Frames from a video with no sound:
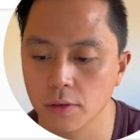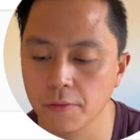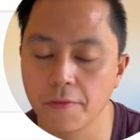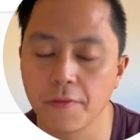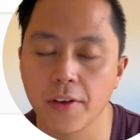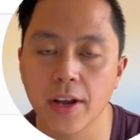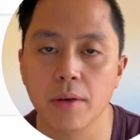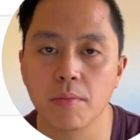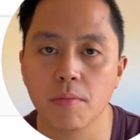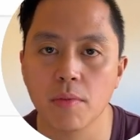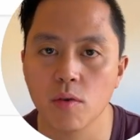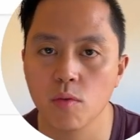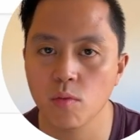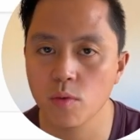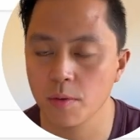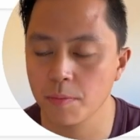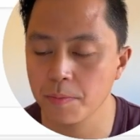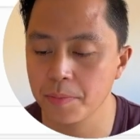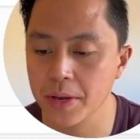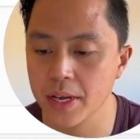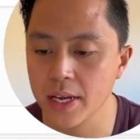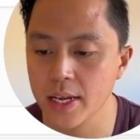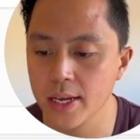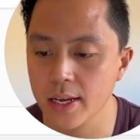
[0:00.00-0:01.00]
Figma will
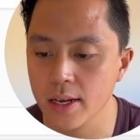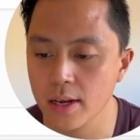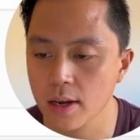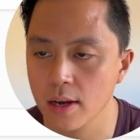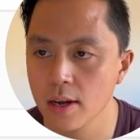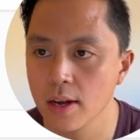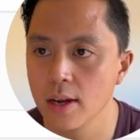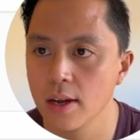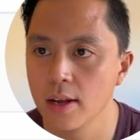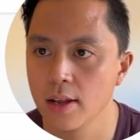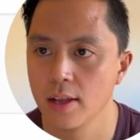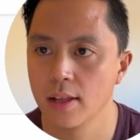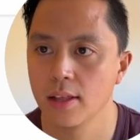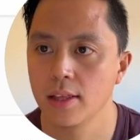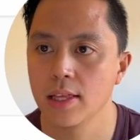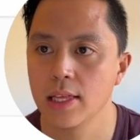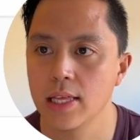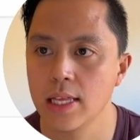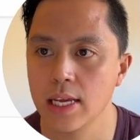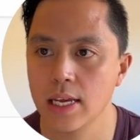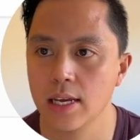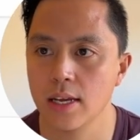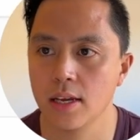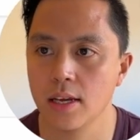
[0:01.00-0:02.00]
be
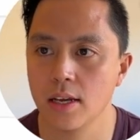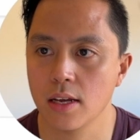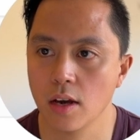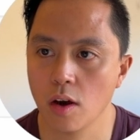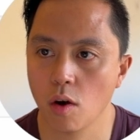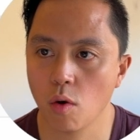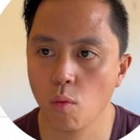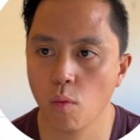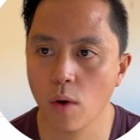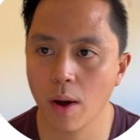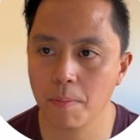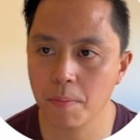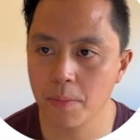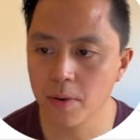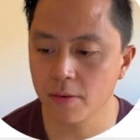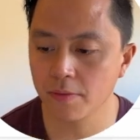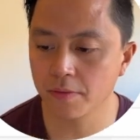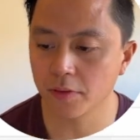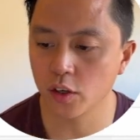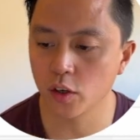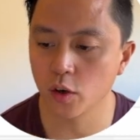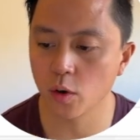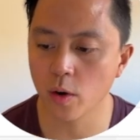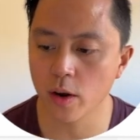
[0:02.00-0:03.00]
the weapon
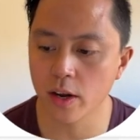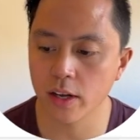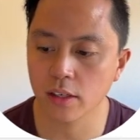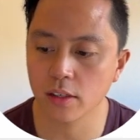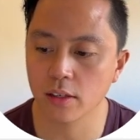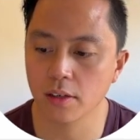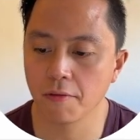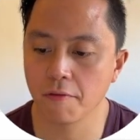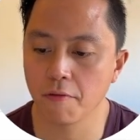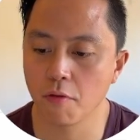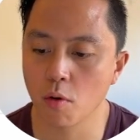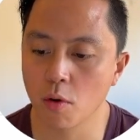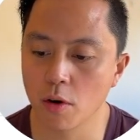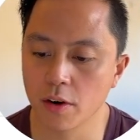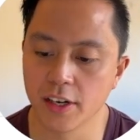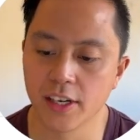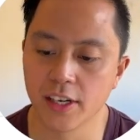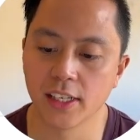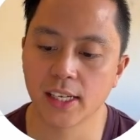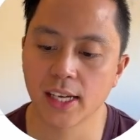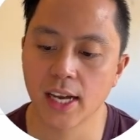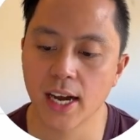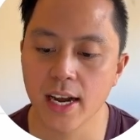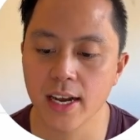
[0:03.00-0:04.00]
of choice for
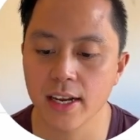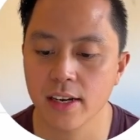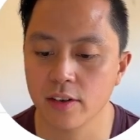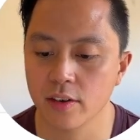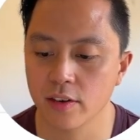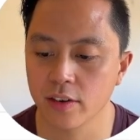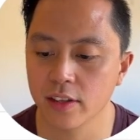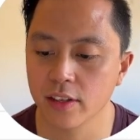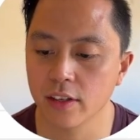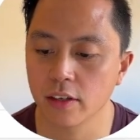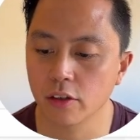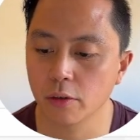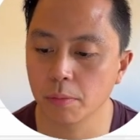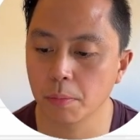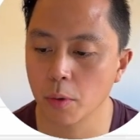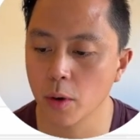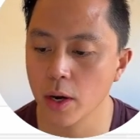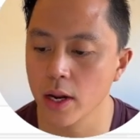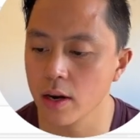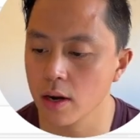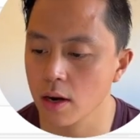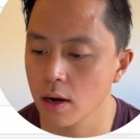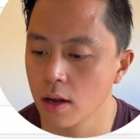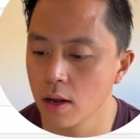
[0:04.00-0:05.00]
design during the
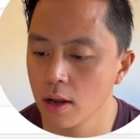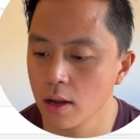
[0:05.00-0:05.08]
sprint.